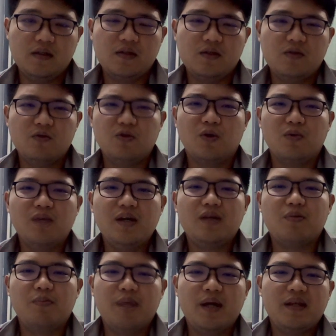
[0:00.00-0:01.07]
you don't need
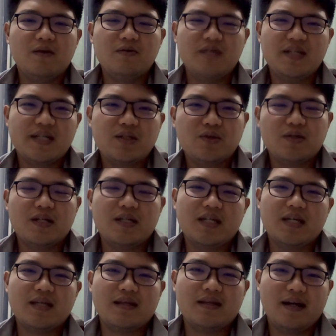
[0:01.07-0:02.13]
to bend down just to
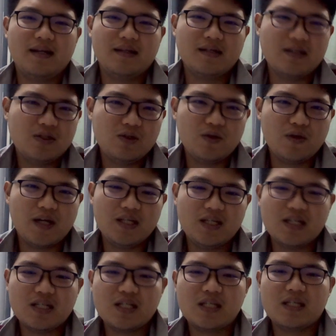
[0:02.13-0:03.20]
adjust the tightness. You can
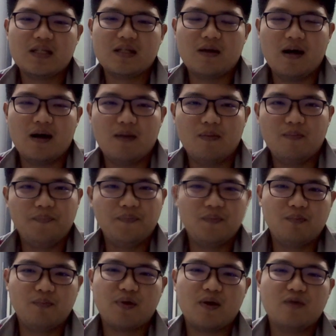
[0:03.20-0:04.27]
just
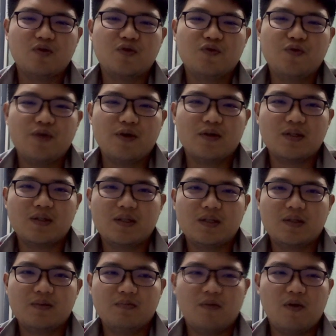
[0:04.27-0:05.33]
browse through your
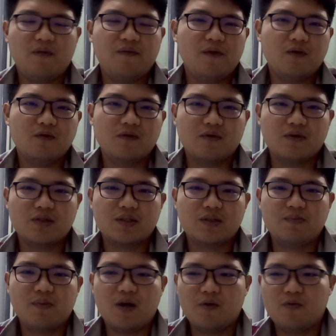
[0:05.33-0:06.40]
smartphone or
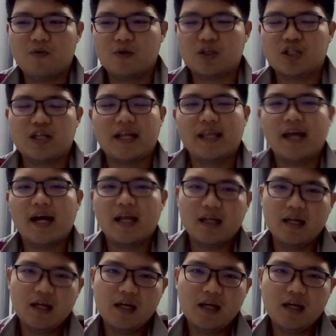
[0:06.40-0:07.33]
smartwatch like that,